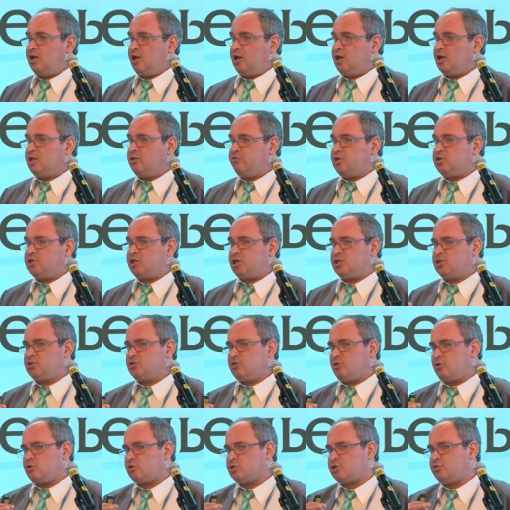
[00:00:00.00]
and which are
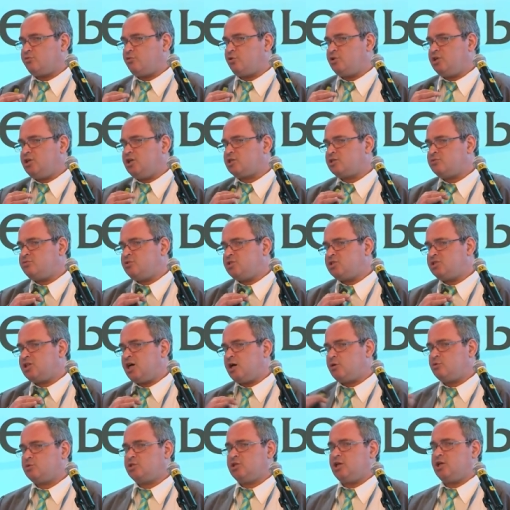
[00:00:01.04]
stored for years
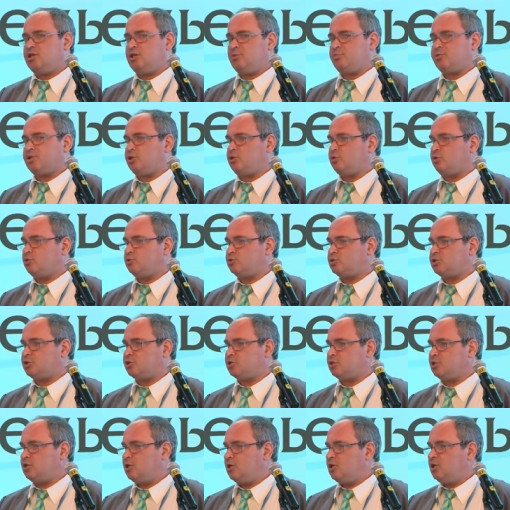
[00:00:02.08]
without any
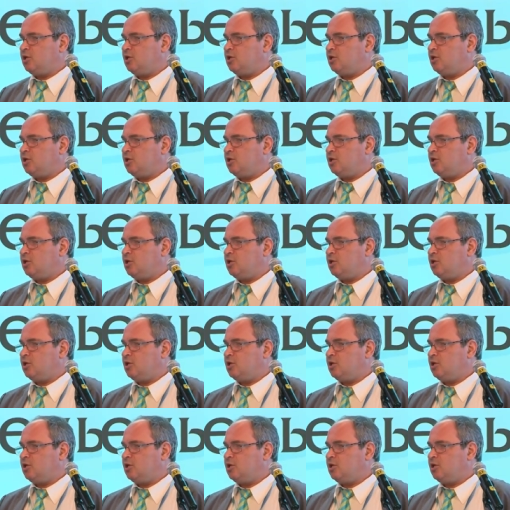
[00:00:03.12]
precaution,